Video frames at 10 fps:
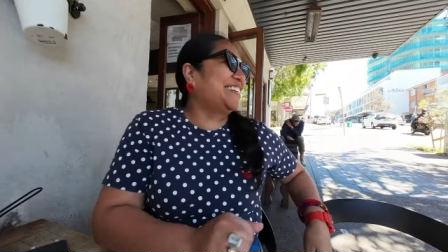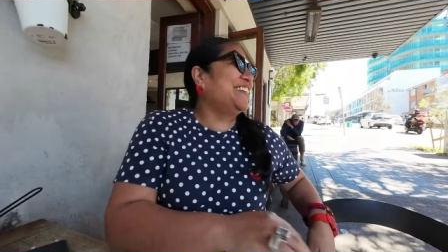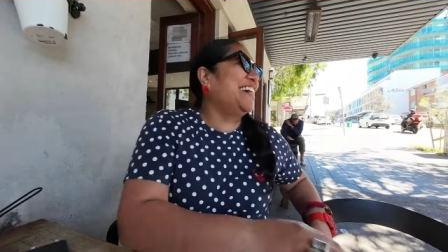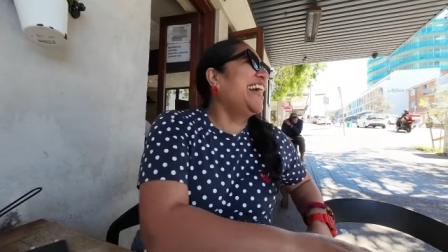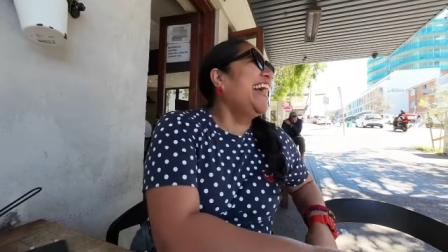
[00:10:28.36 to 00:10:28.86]
Sorry,
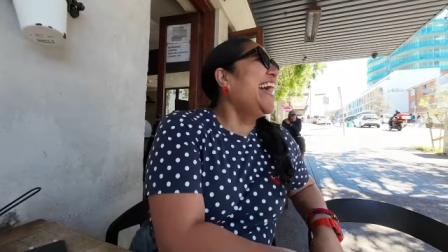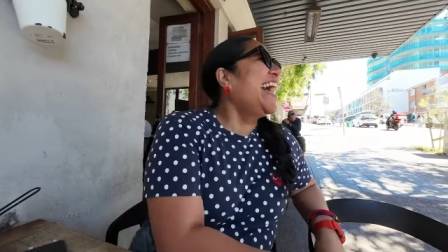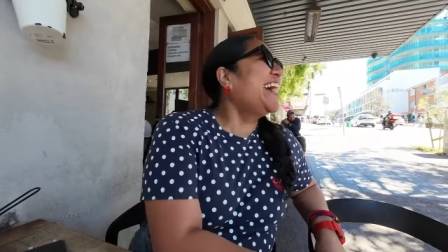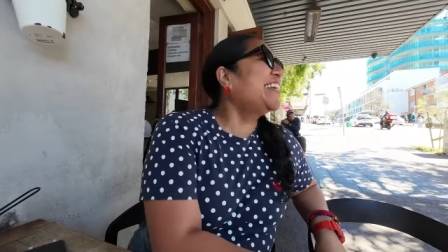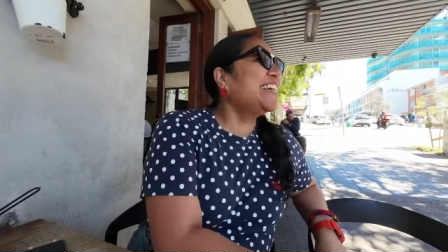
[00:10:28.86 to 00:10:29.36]
no.
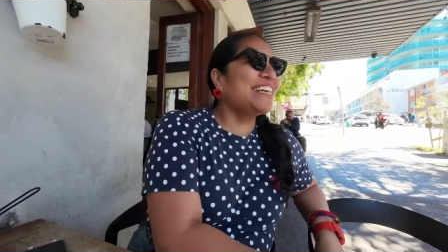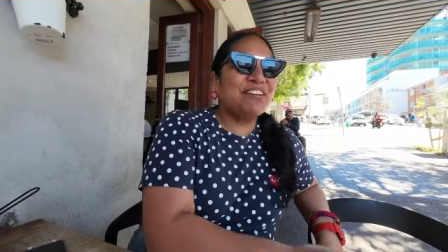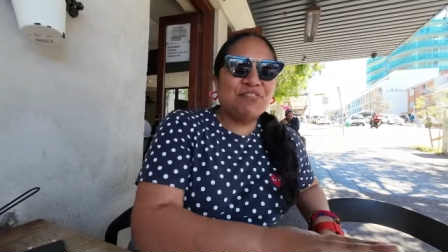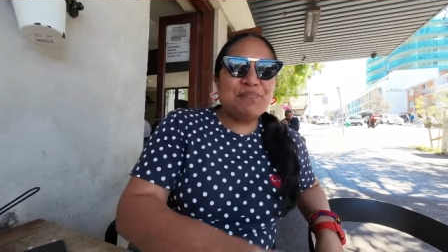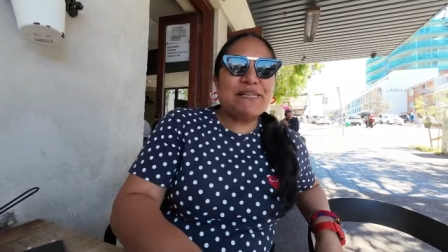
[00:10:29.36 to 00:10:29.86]
Uh, yeah.
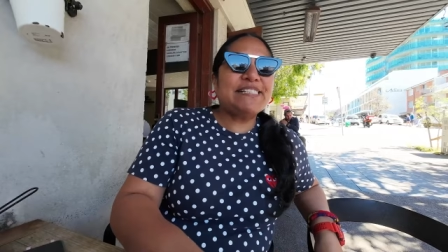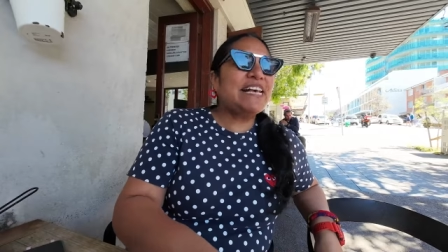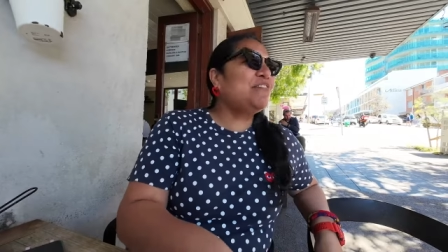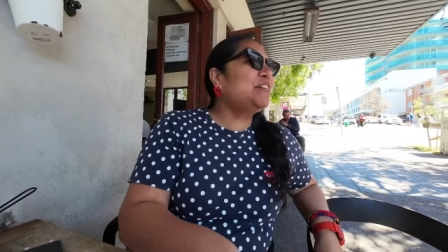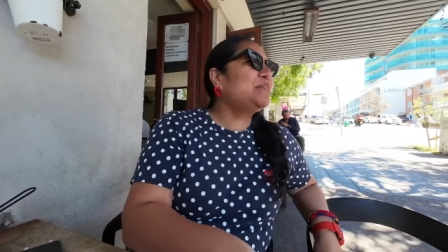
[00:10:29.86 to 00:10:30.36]
Can we please
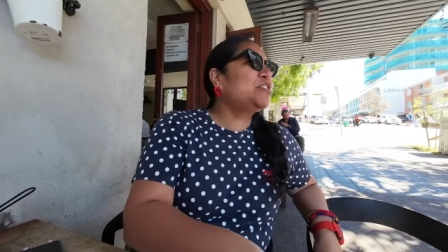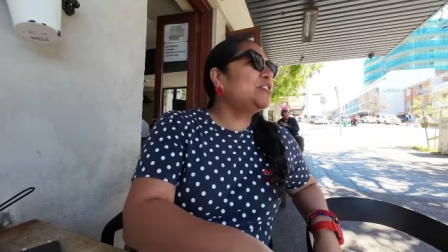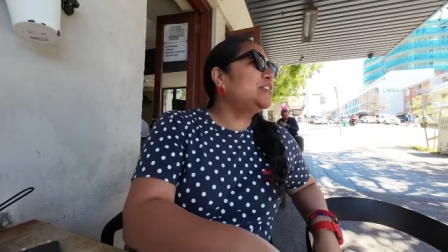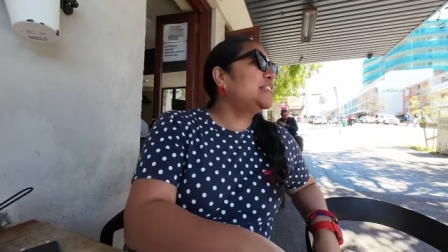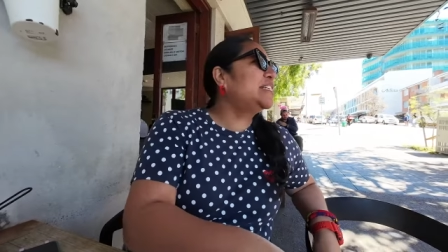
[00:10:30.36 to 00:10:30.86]
have a
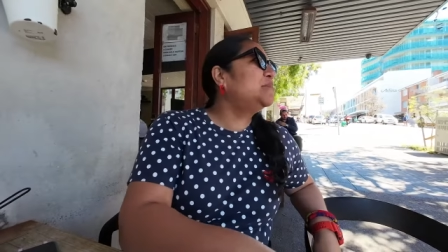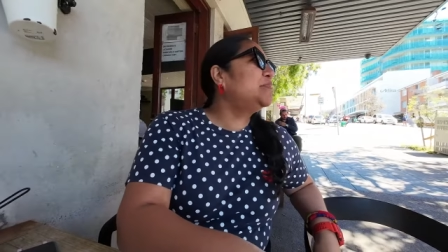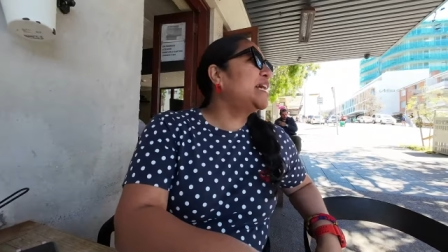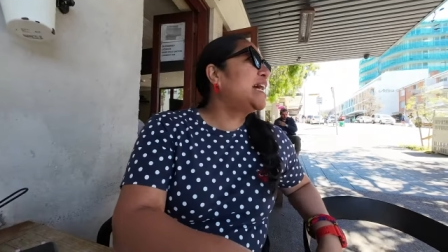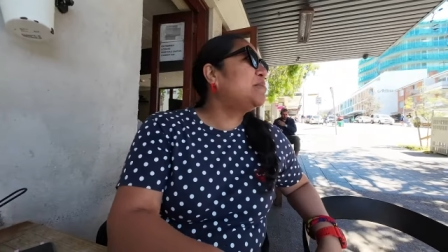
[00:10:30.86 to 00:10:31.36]
toasted
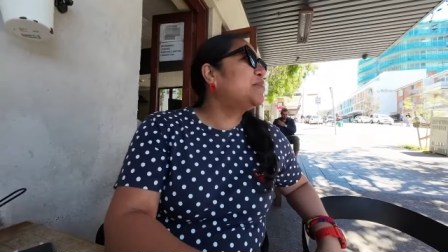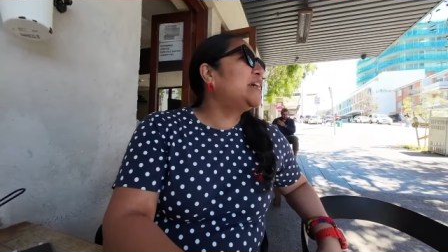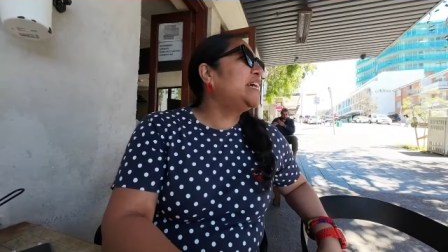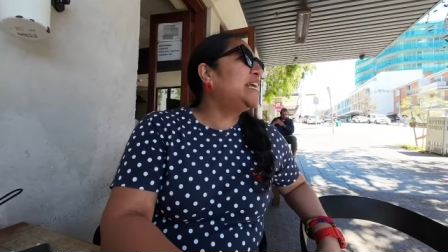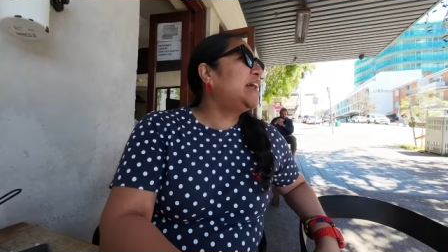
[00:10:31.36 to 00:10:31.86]
banana
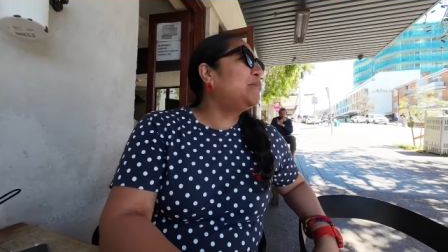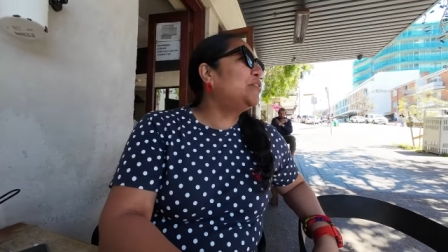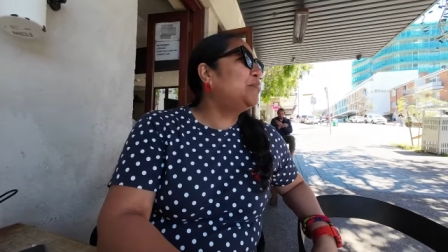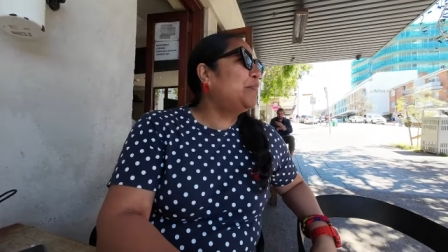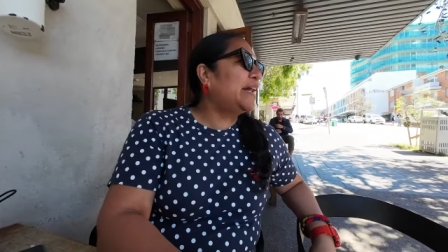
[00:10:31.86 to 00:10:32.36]
bread
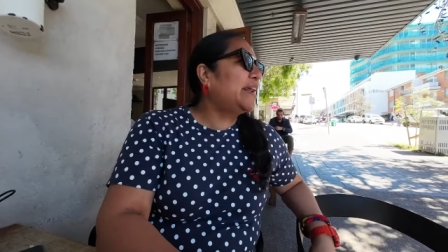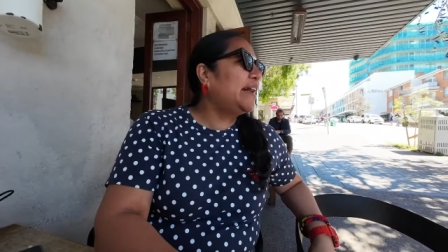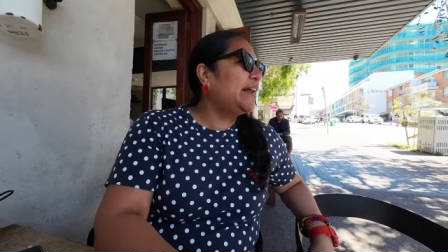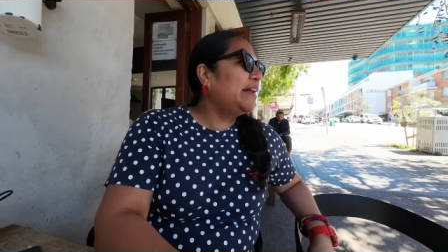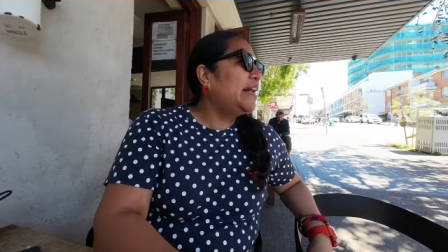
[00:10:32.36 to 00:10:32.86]
with
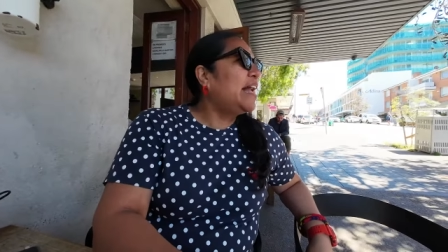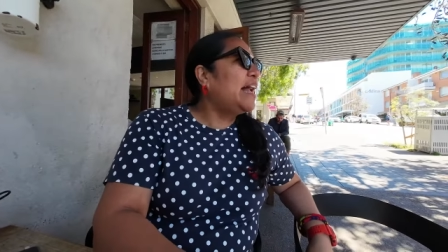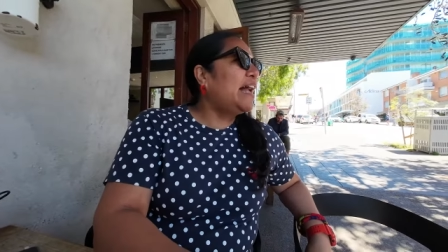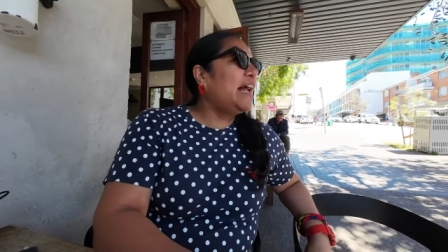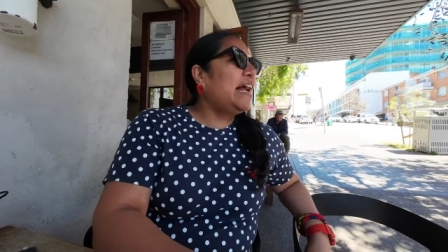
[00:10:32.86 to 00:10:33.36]
butter
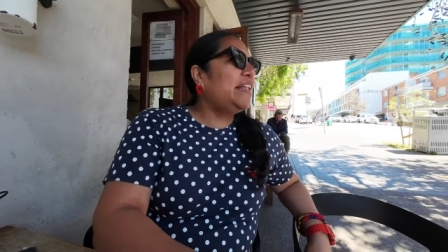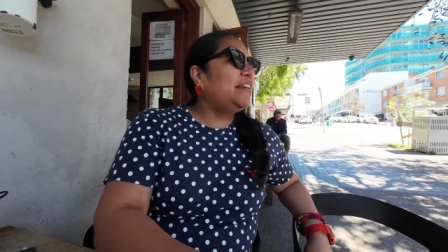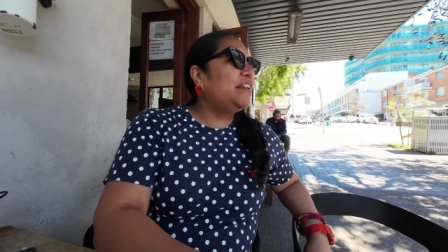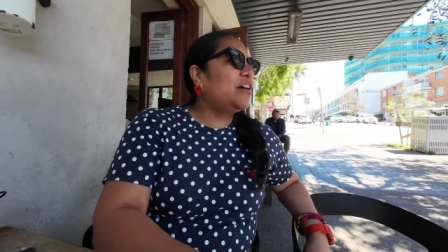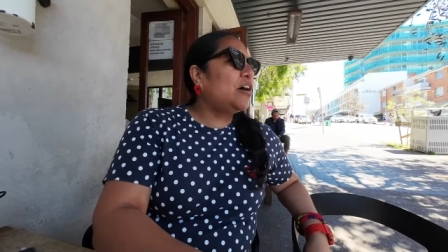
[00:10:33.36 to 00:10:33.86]
and
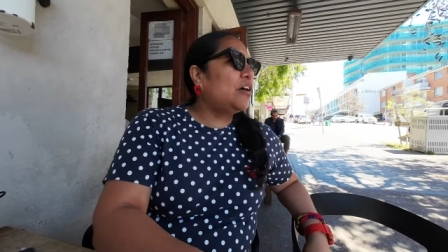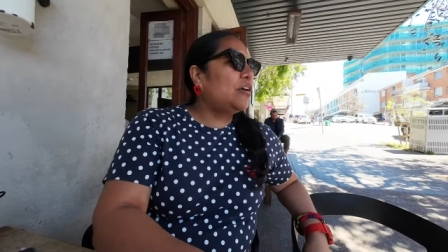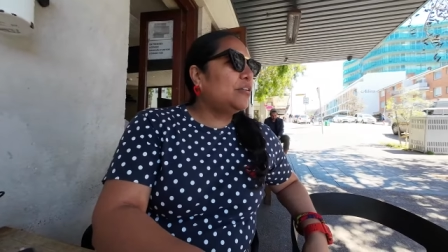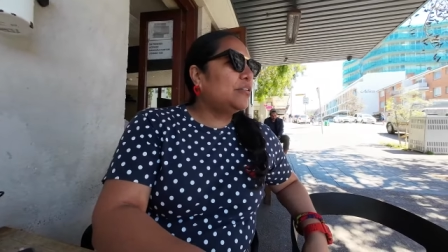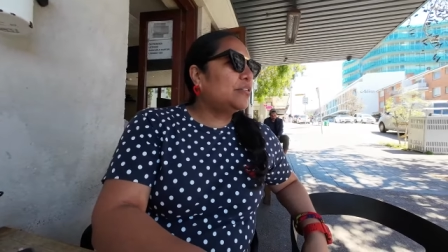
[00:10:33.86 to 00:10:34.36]
an
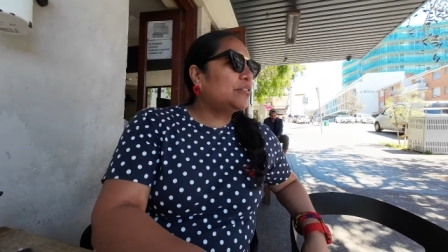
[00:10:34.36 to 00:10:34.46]
oat